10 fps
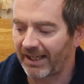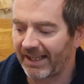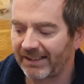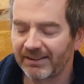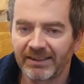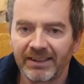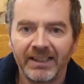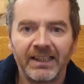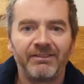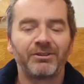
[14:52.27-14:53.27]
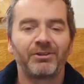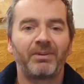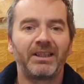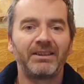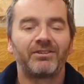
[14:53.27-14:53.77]
And if you want to
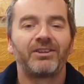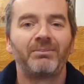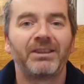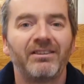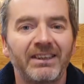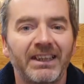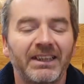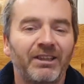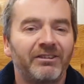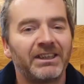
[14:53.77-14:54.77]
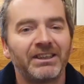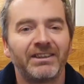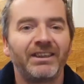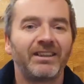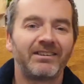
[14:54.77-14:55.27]
spend a little time, you can sit down at the
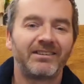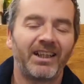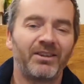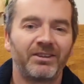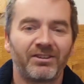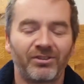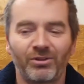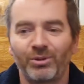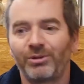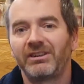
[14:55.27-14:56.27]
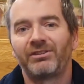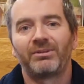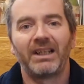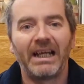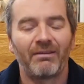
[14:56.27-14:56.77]
coronation and you can tell this story
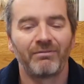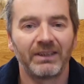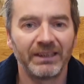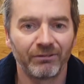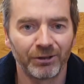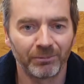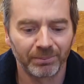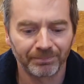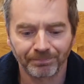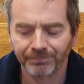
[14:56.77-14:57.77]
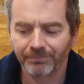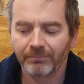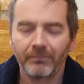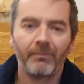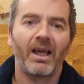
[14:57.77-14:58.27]
to a lovely group
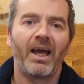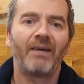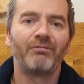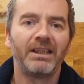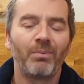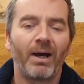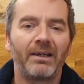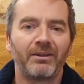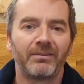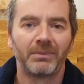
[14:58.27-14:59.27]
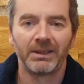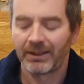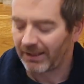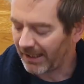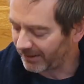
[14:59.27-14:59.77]
and really wow them.
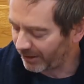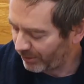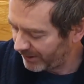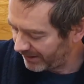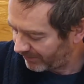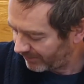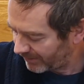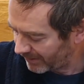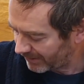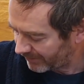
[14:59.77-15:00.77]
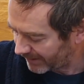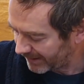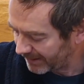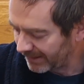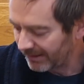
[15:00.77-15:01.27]
And the coins, like I
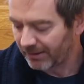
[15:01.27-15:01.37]
say,